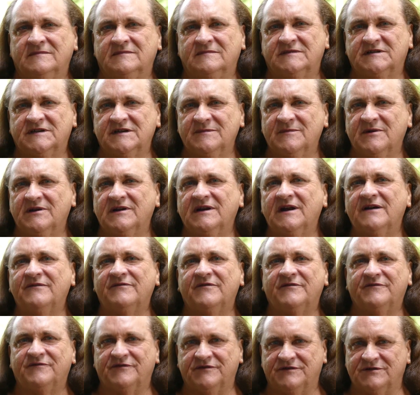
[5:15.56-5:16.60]
So my love
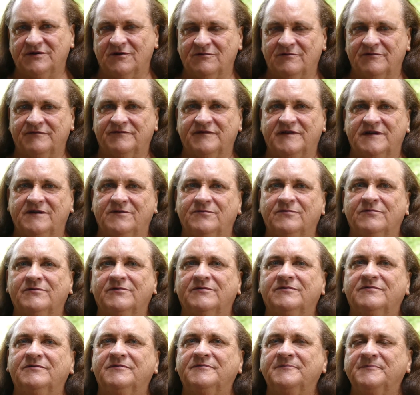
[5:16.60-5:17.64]
of photography
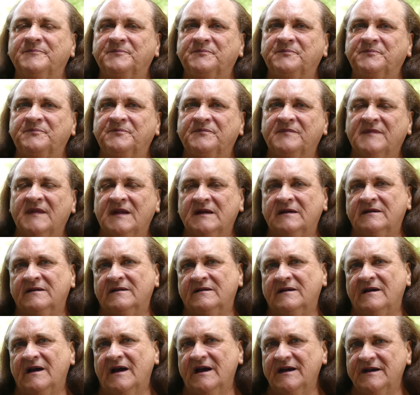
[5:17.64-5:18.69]
grew,
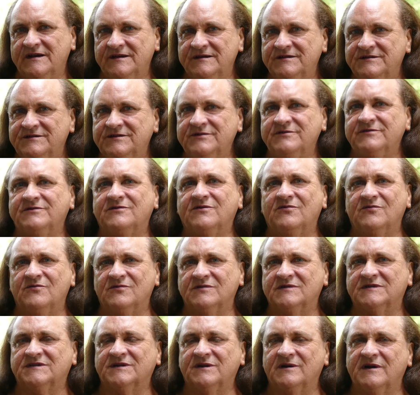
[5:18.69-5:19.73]
and in due
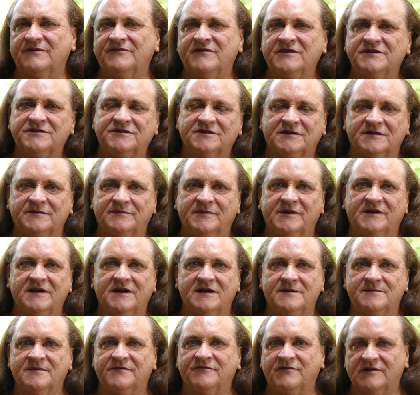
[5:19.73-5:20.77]
course I eventually
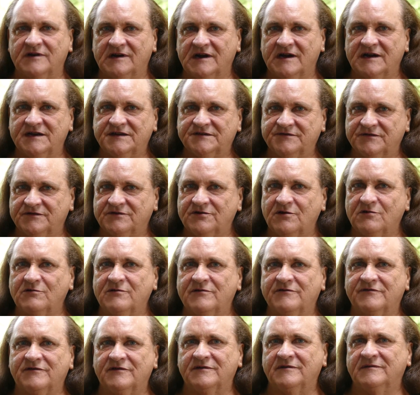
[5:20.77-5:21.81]
became a freelance
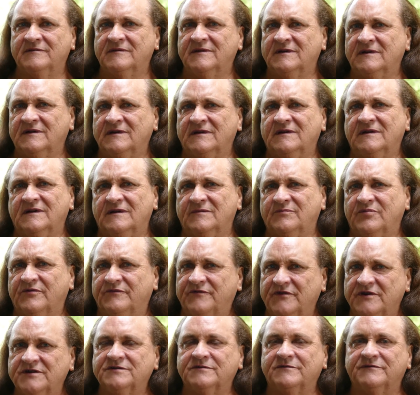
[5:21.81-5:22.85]
photographer, a
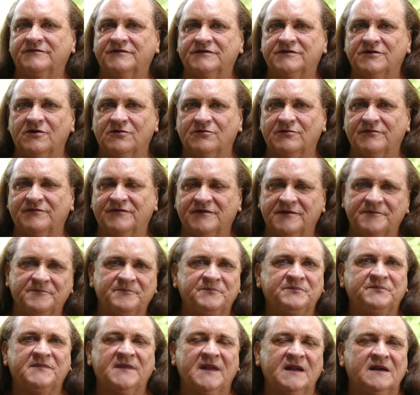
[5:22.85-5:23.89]
professional photographer,
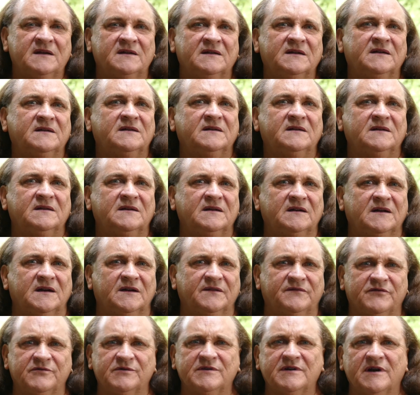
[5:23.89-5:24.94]
uh,
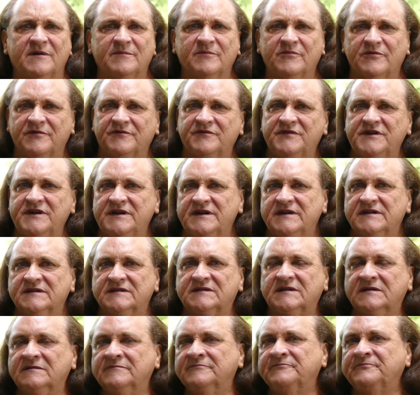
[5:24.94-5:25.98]
for a number of
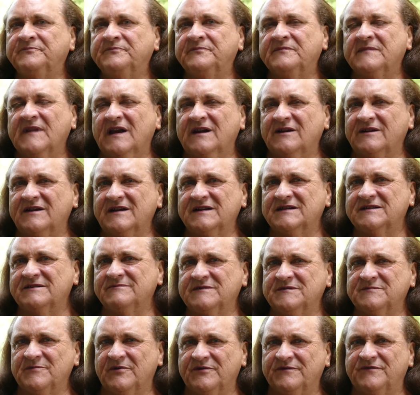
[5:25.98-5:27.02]
years, and I guess that
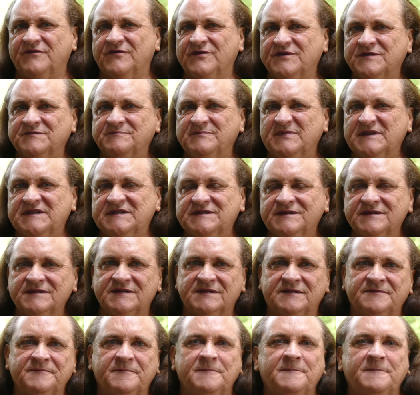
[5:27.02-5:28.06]
was my first business.